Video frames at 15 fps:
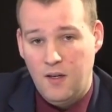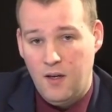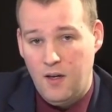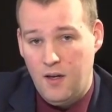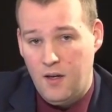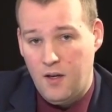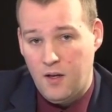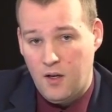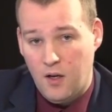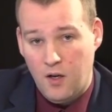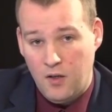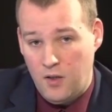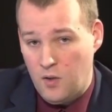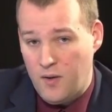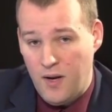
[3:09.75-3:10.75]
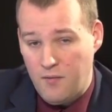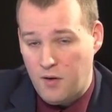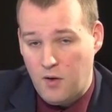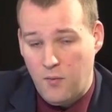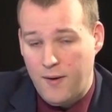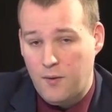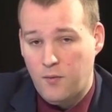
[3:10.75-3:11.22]
You can have a
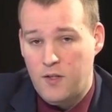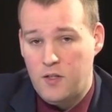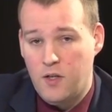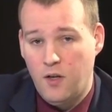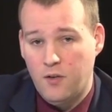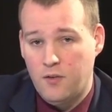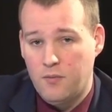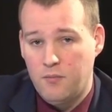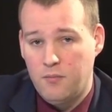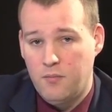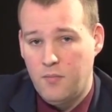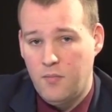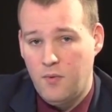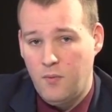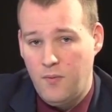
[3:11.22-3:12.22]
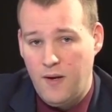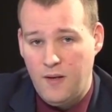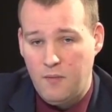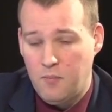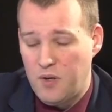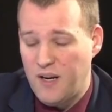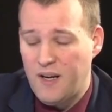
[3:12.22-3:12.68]
quick result
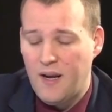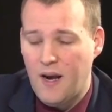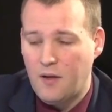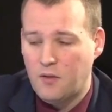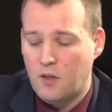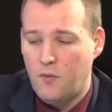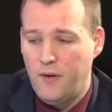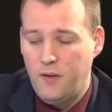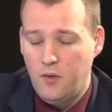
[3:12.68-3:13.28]
when bringing out the queen.